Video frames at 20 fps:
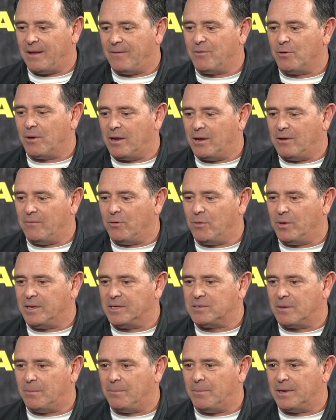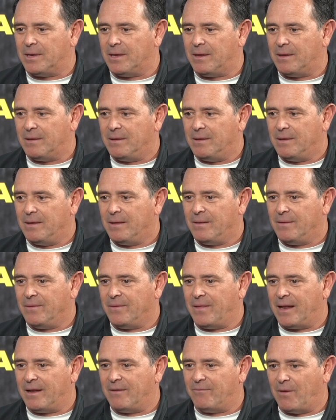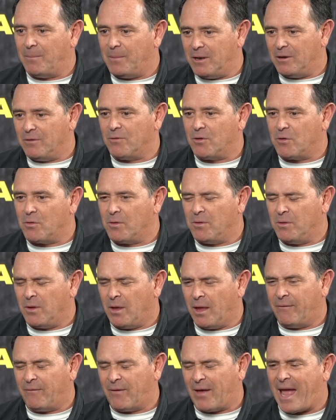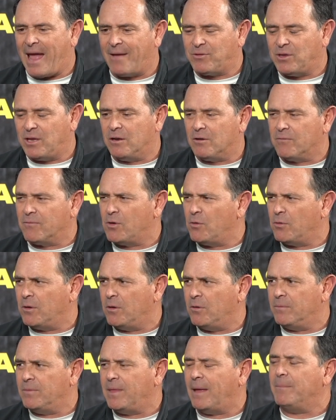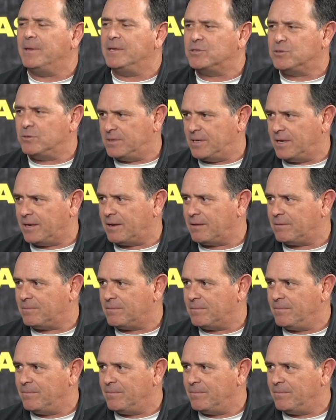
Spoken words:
if they're interviewing somebody, that if I have to interview you, that means you did it.